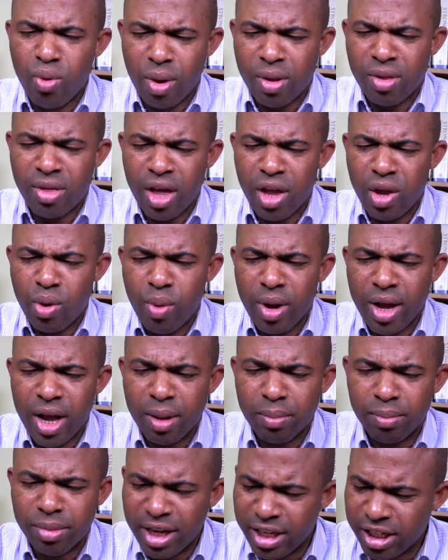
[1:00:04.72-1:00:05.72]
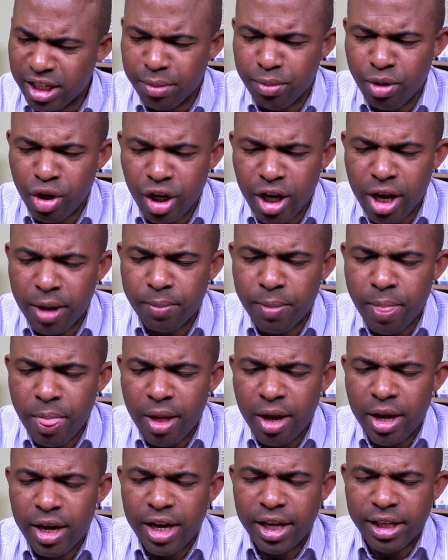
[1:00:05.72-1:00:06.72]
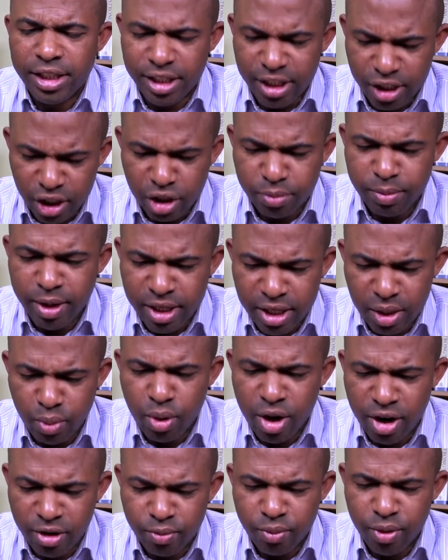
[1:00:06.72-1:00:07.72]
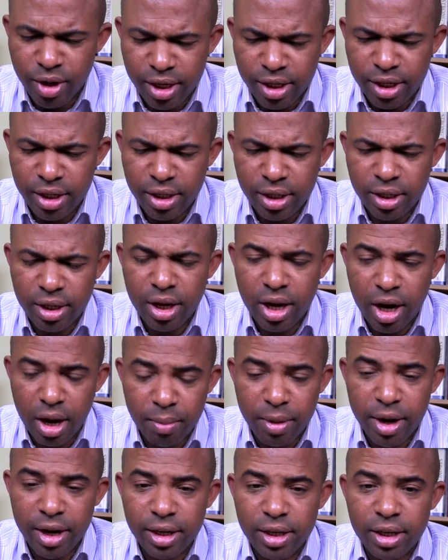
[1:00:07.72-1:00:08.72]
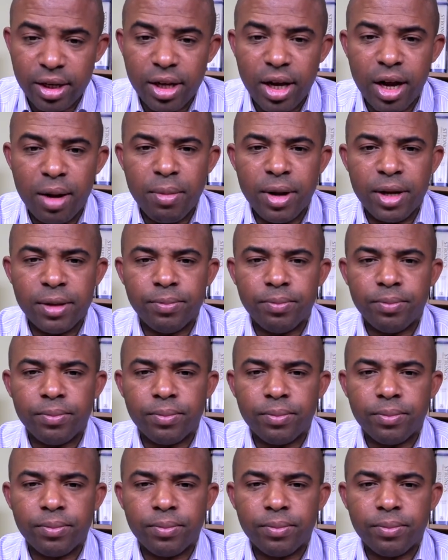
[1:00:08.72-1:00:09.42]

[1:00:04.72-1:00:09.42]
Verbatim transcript: you and thank you again. Blessed be your name. In Jesus' mighty name we have prayed. Amen. Amen.